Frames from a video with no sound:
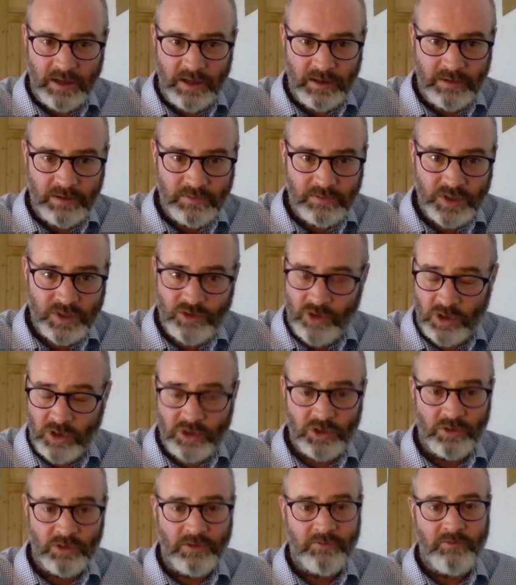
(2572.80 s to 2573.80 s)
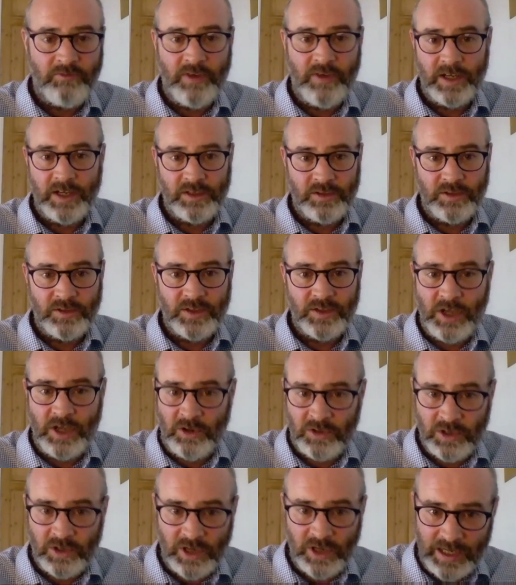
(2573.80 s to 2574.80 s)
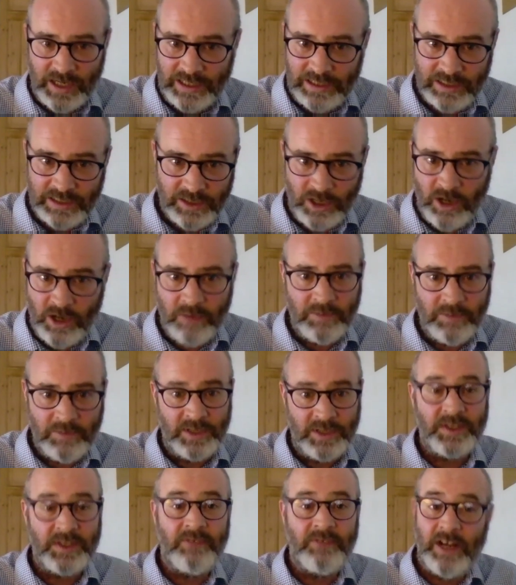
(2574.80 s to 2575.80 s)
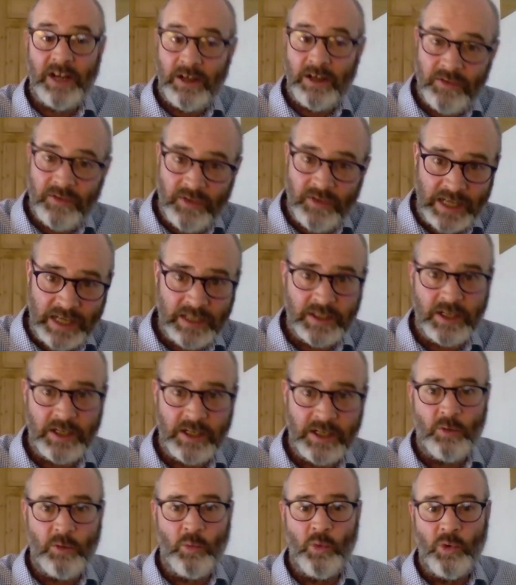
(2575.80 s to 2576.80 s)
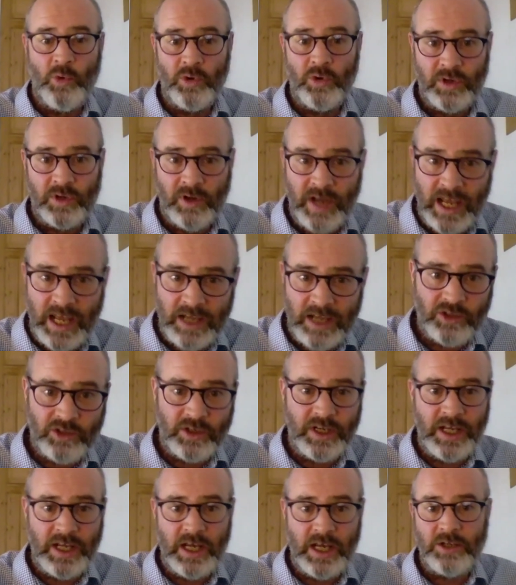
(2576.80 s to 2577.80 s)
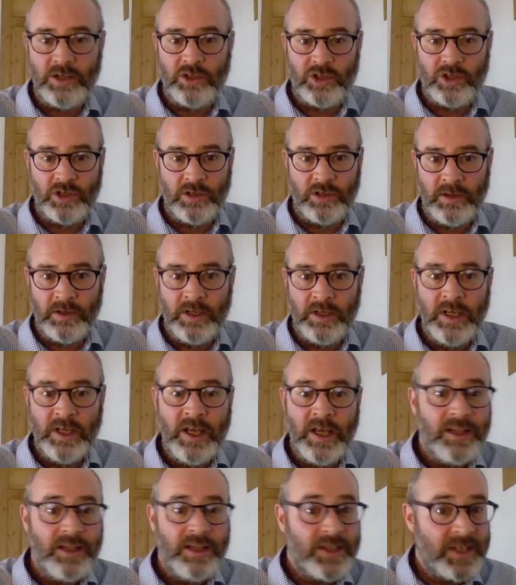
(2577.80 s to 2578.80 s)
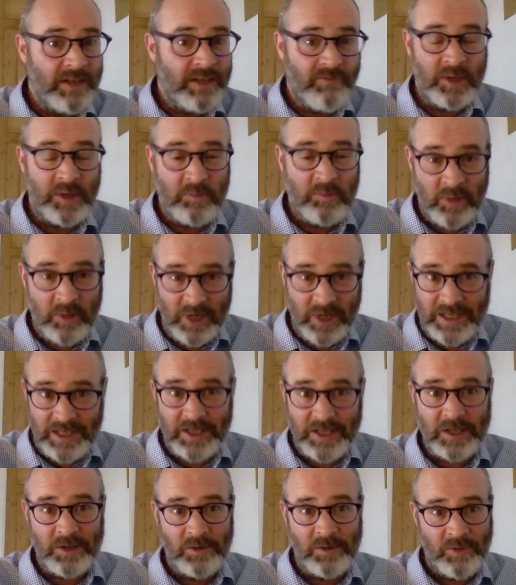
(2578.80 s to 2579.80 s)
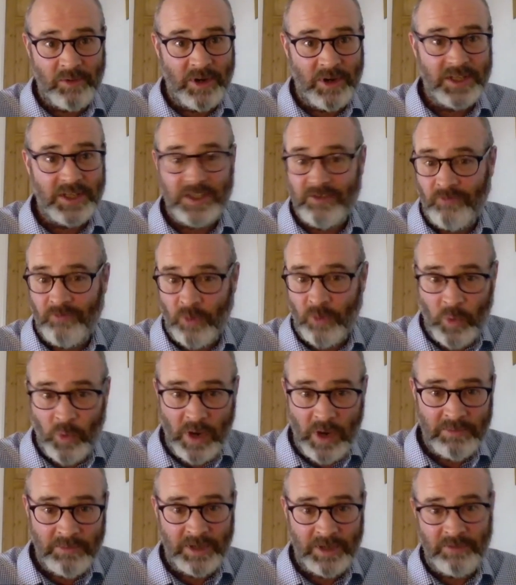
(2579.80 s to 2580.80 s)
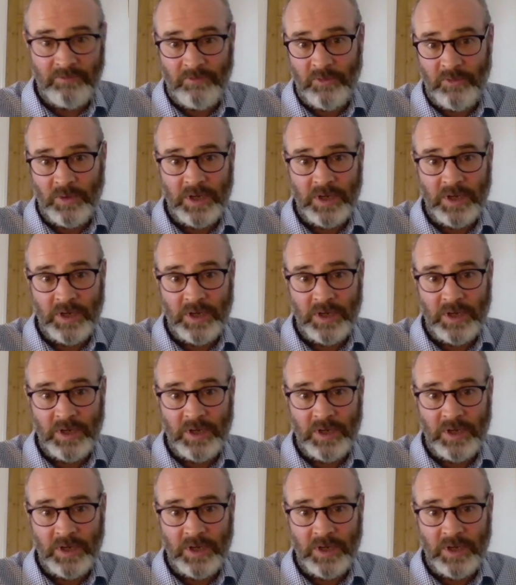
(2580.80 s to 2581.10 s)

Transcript: structural factors, the underlying determinants of health, things like water, education, civil and political rights for women, for